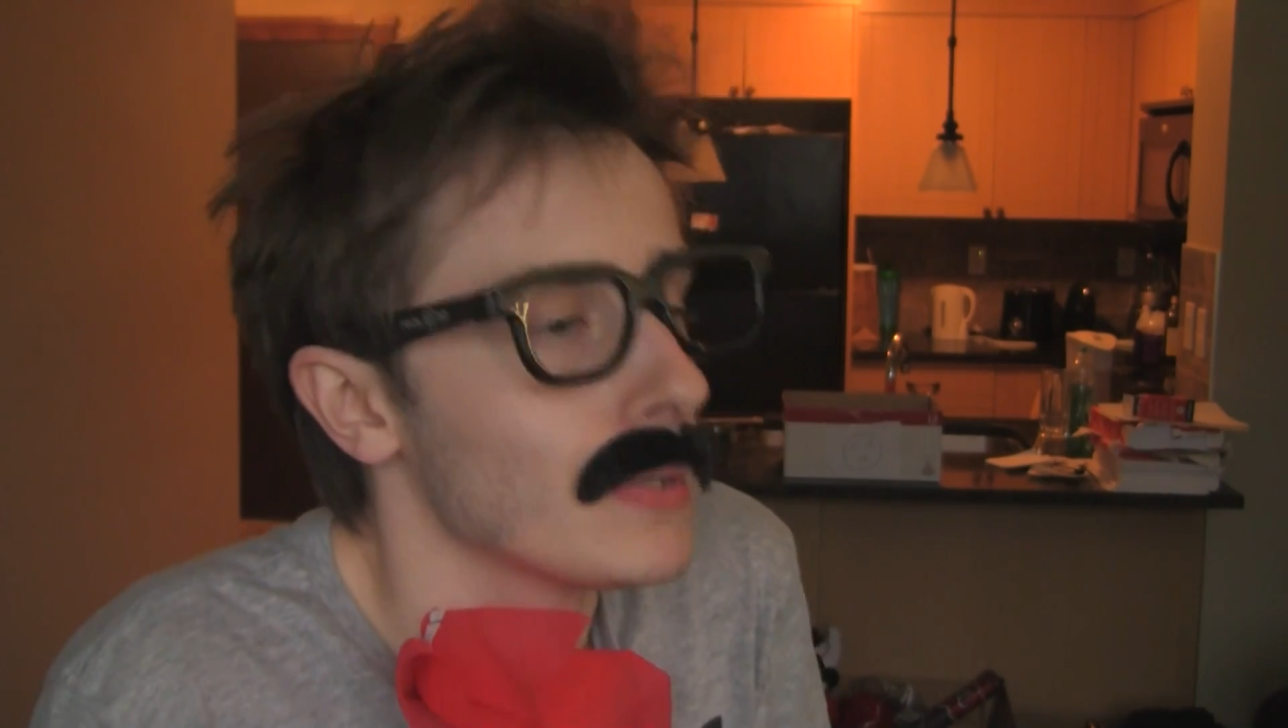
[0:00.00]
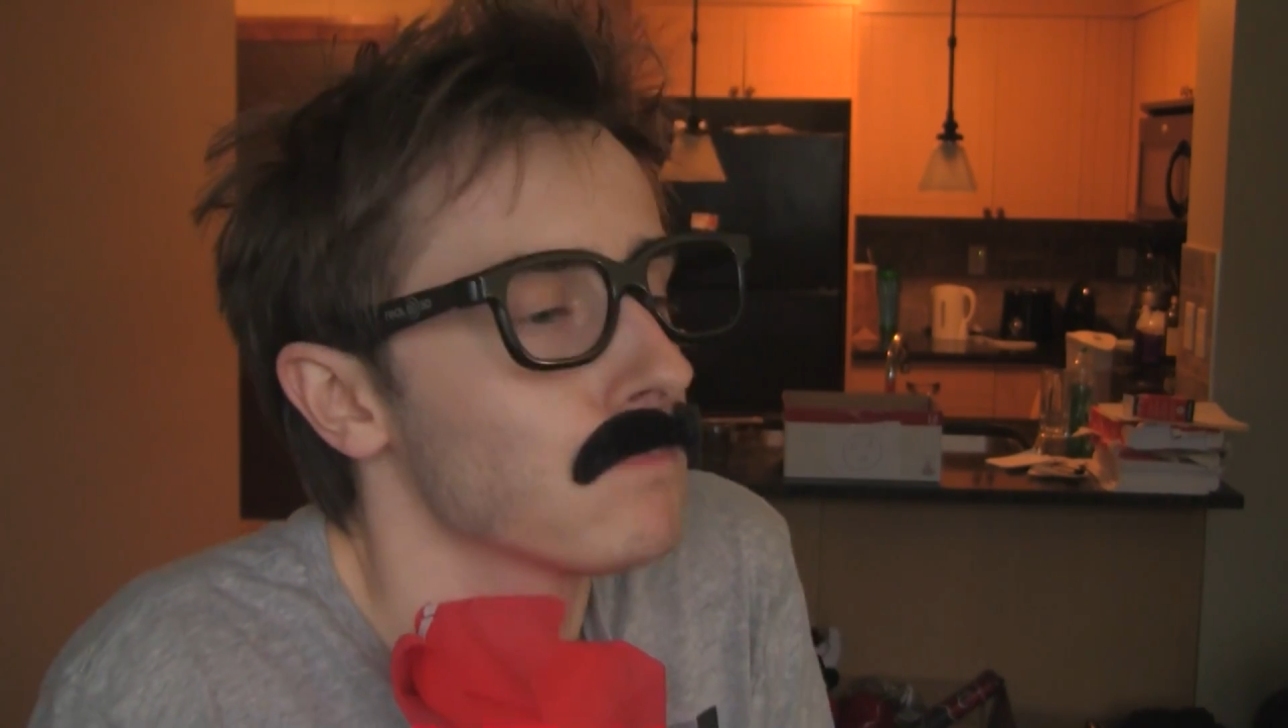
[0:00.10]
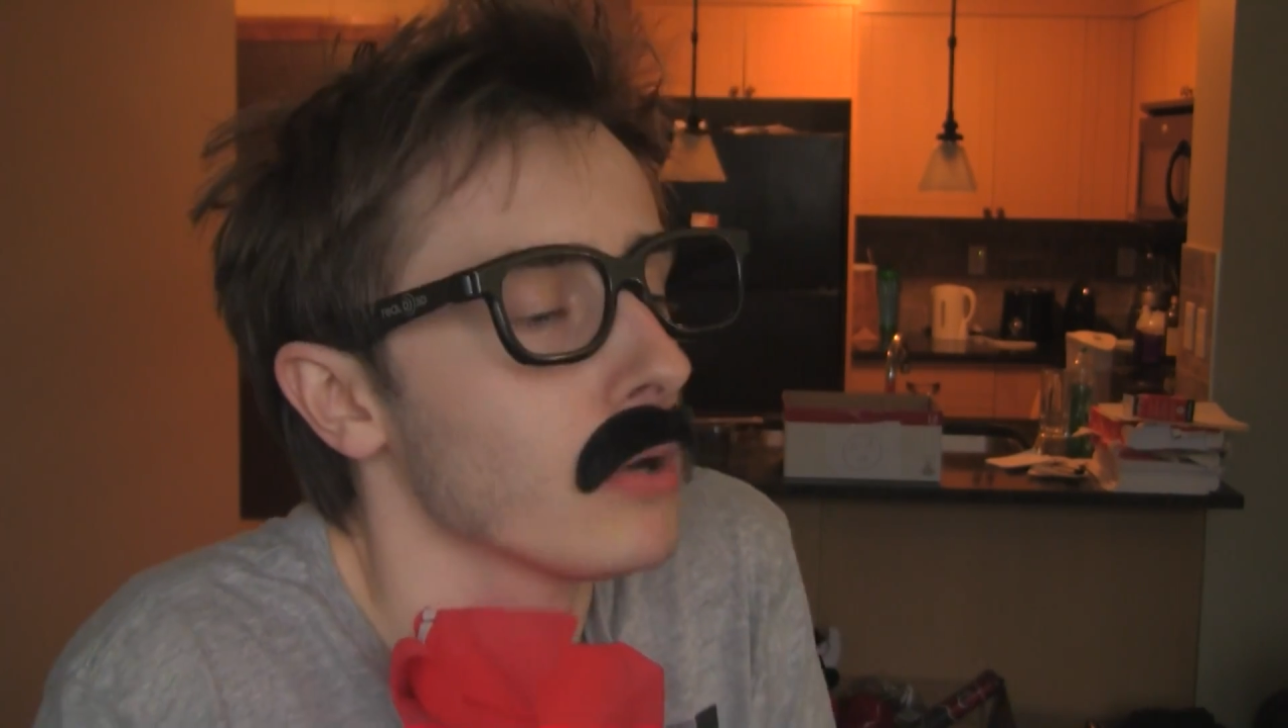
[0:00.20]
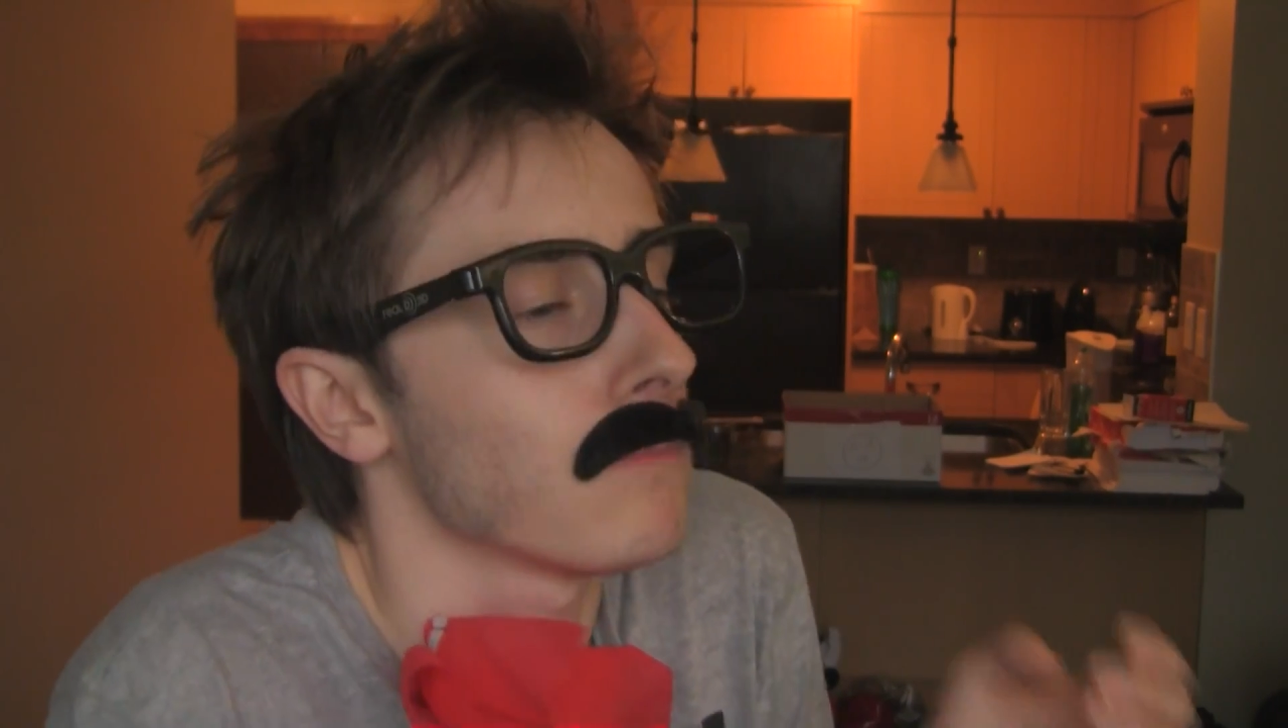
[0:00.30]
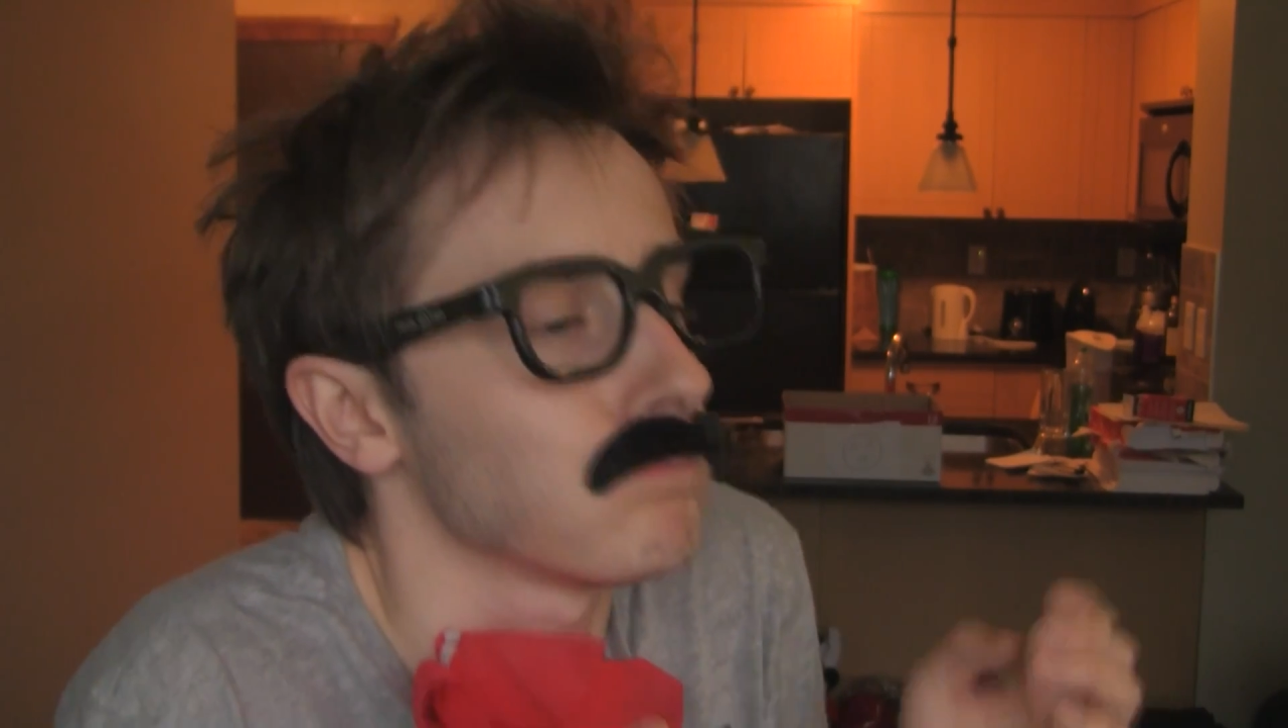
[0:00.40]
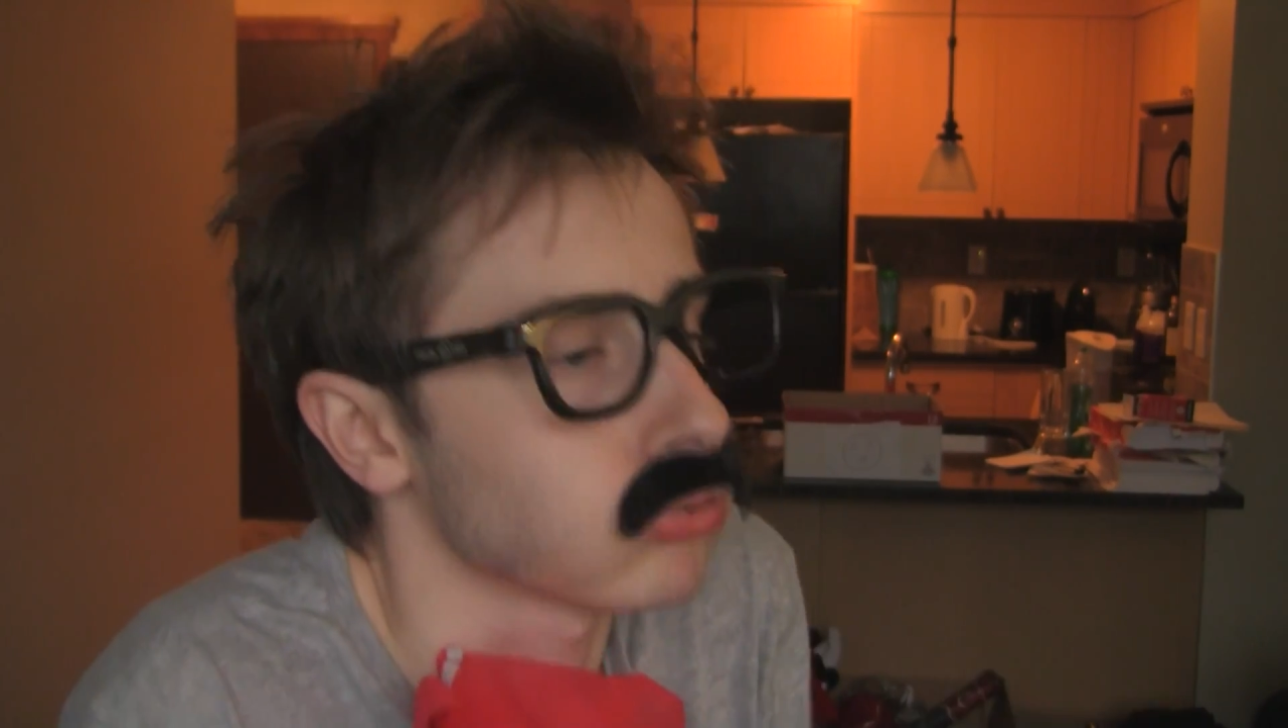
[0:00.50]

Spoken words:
people